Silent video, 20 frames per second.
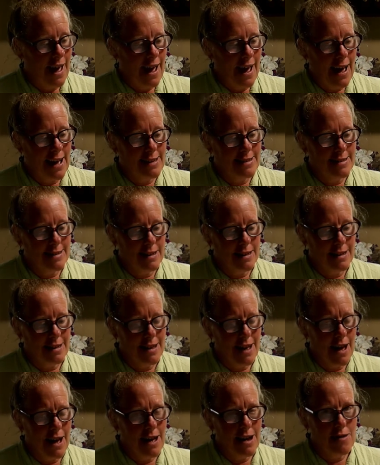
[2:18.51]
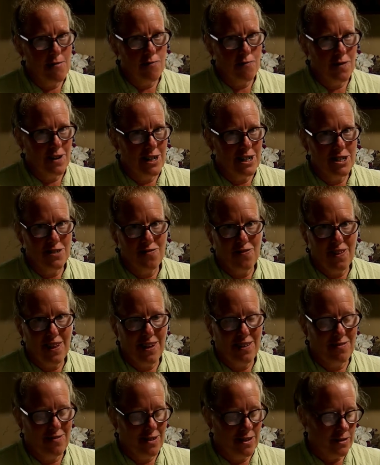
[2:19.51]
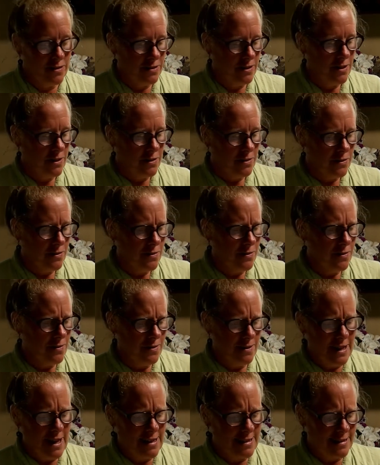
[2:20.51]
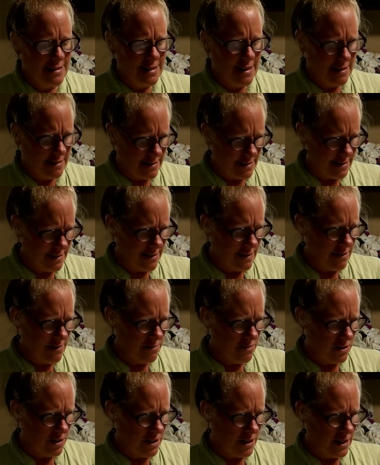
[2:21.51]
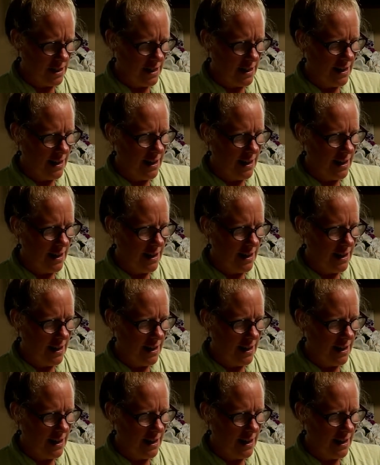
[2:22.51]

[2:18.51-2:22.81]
adds a lot of fresh flavor. Ooh, that sounds so good.